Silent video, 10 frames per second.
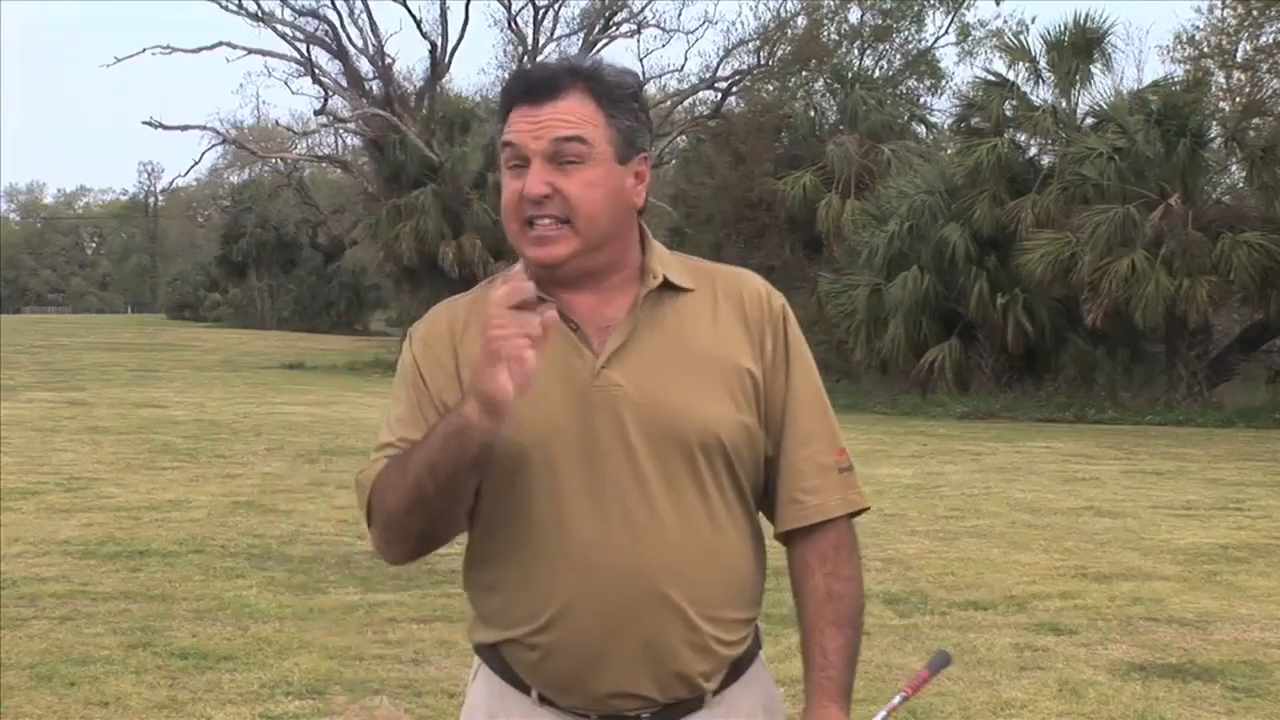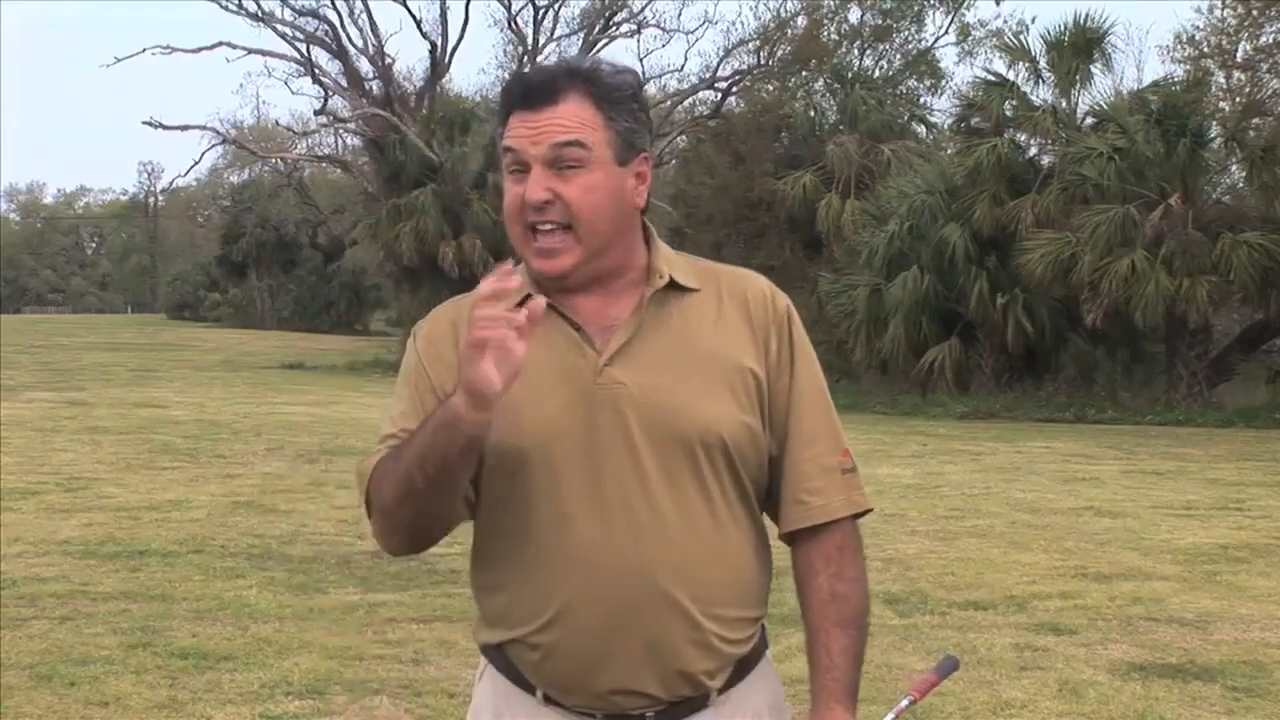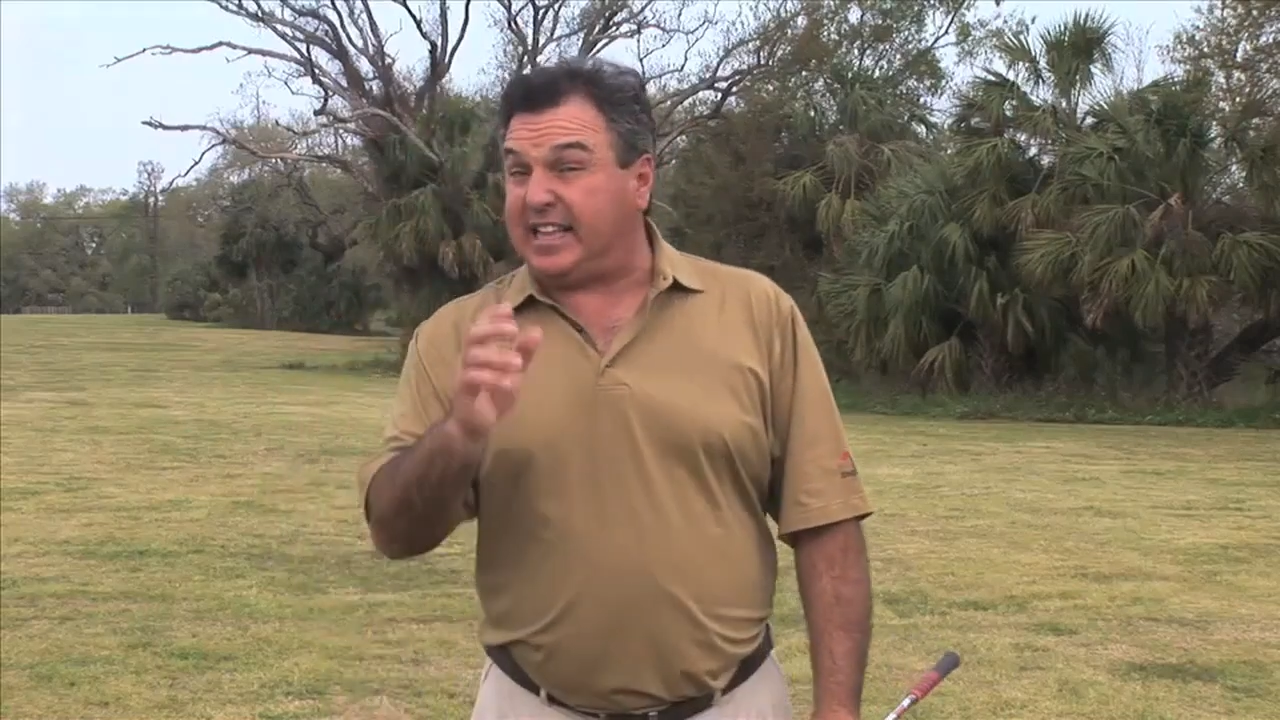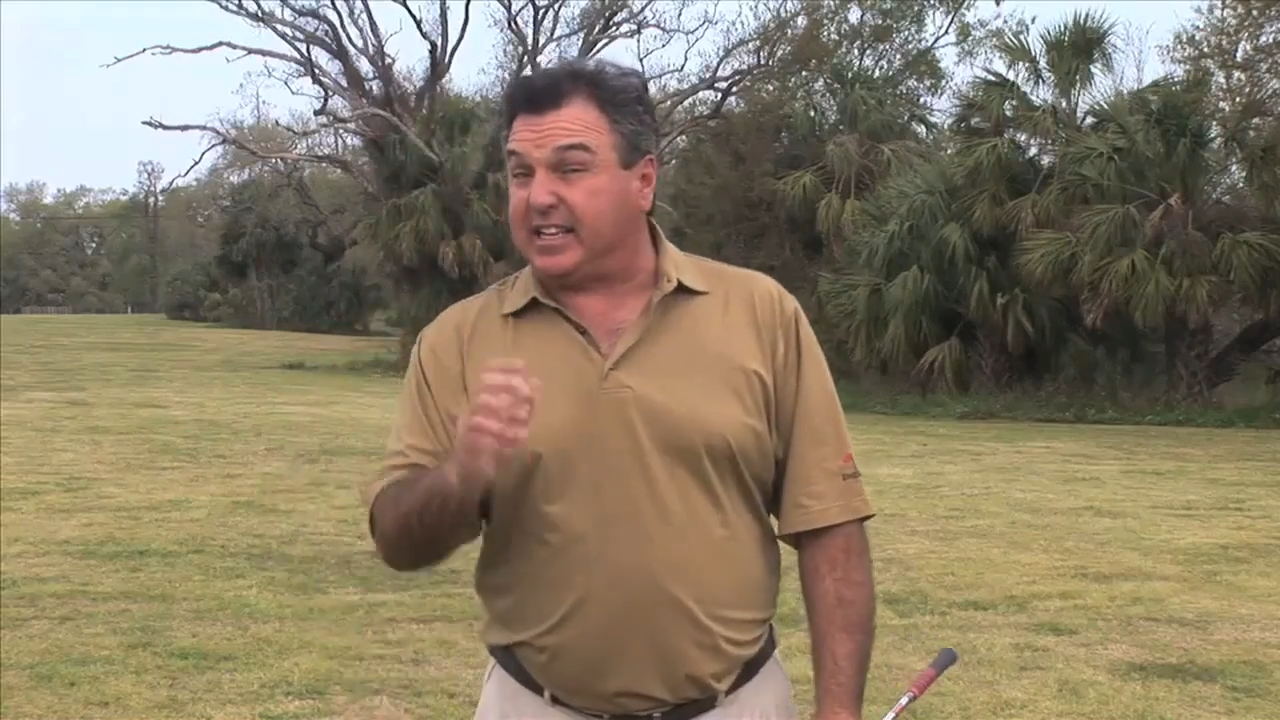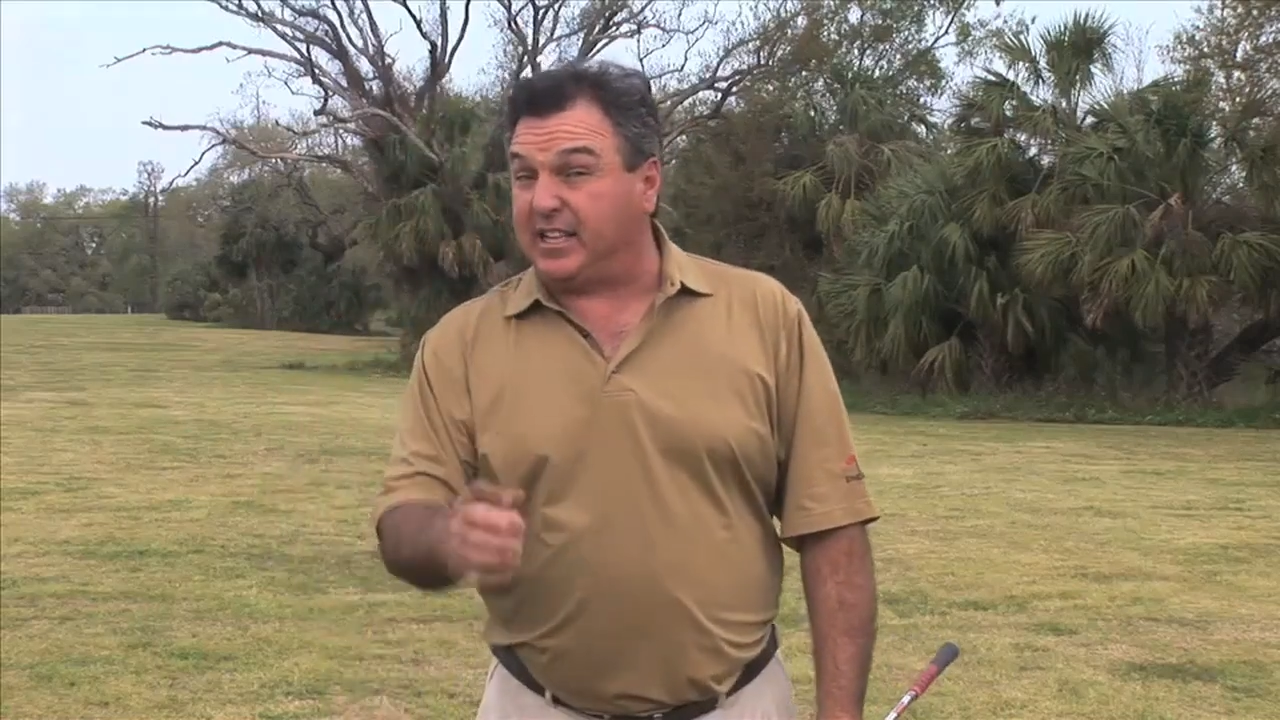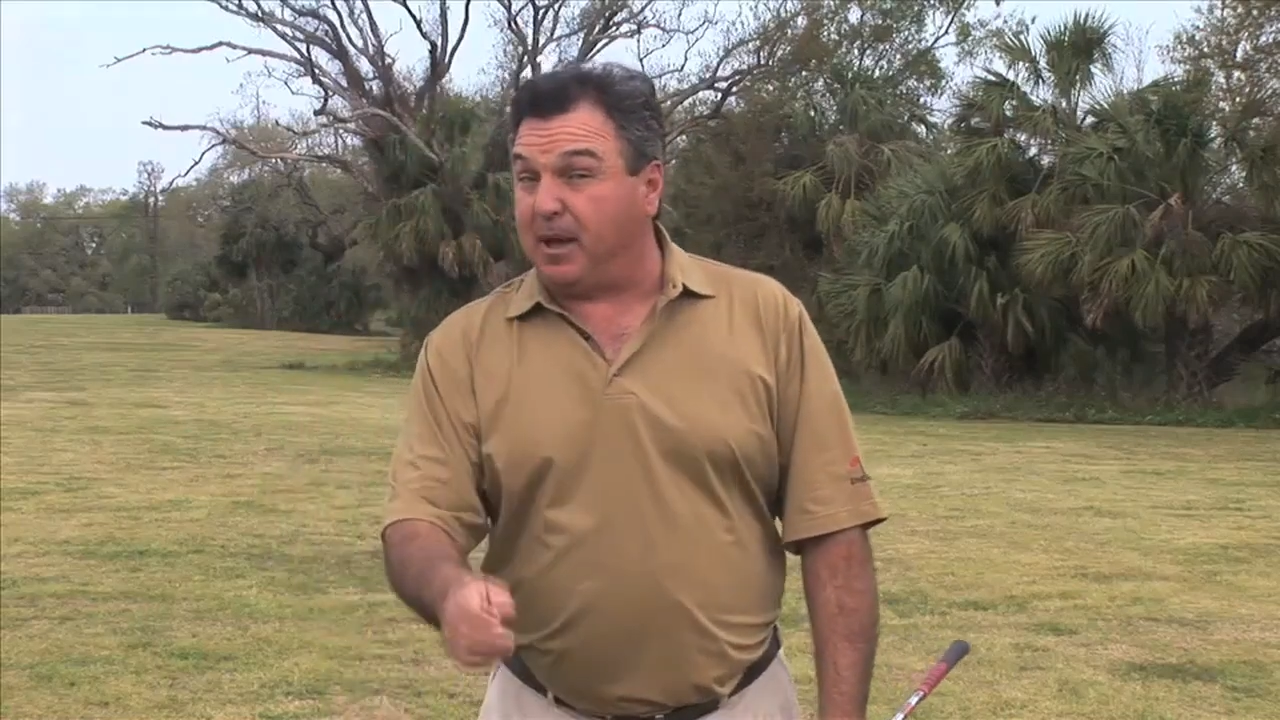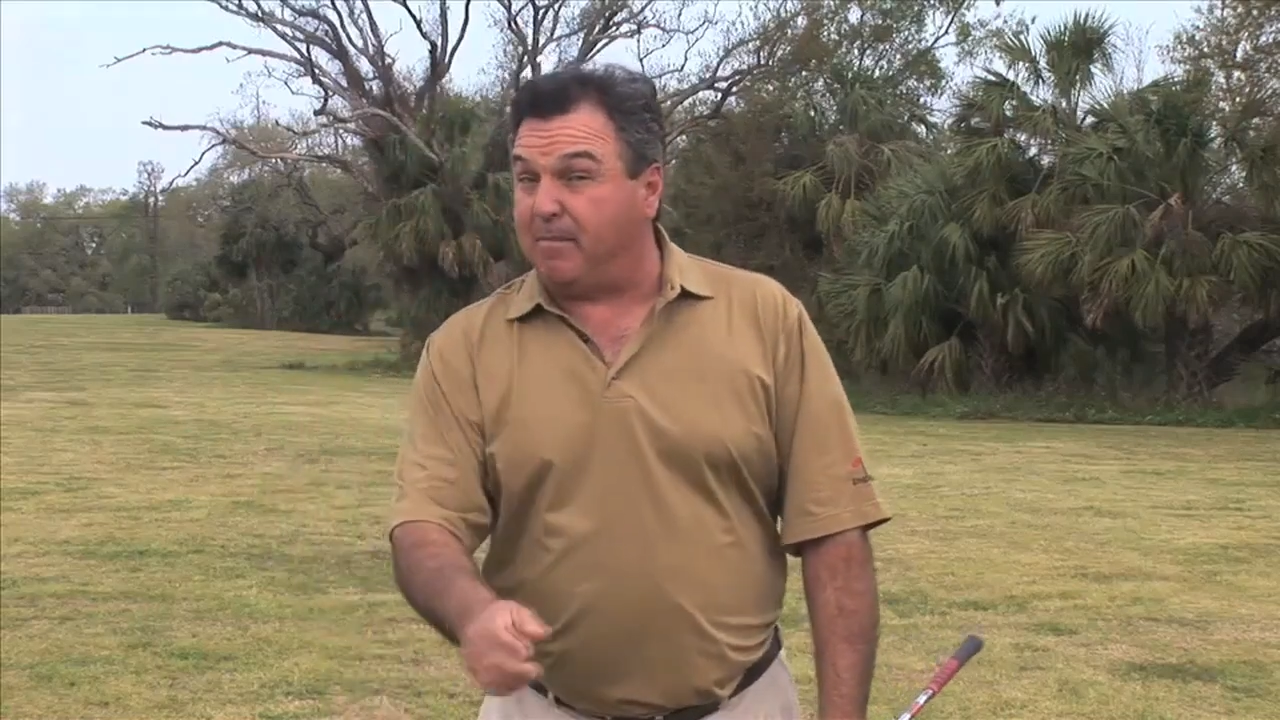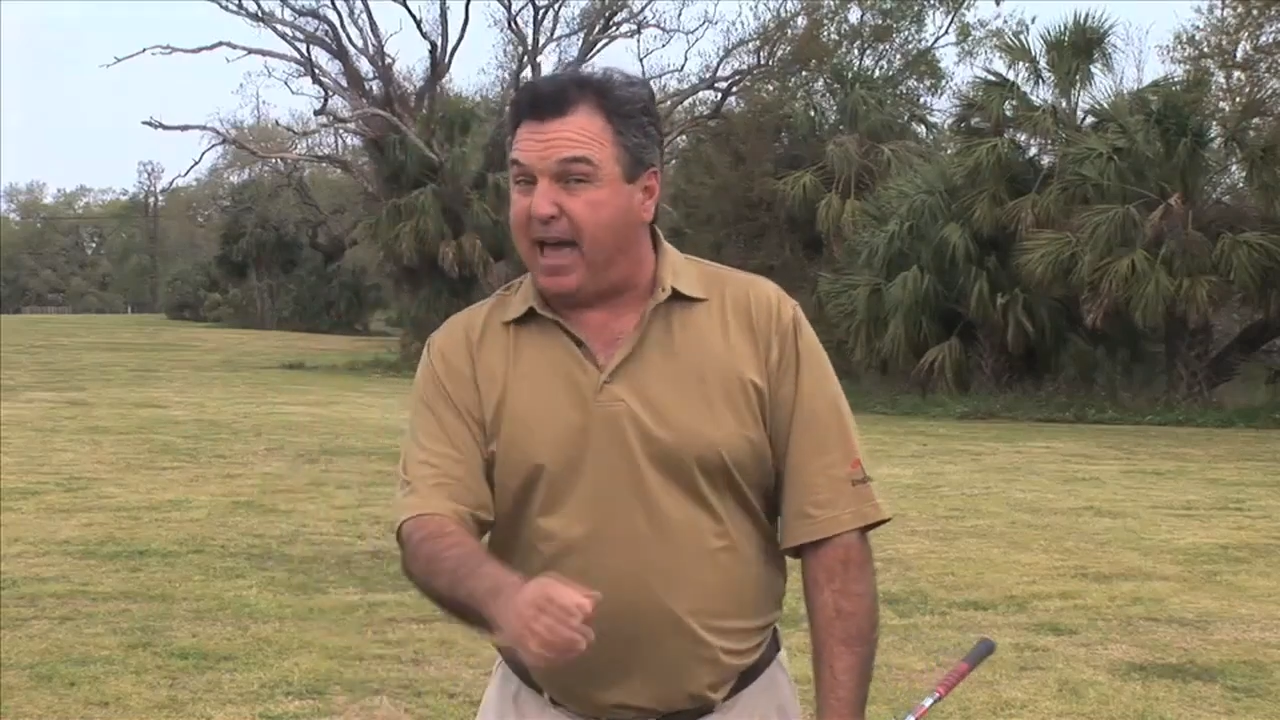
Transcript: take the club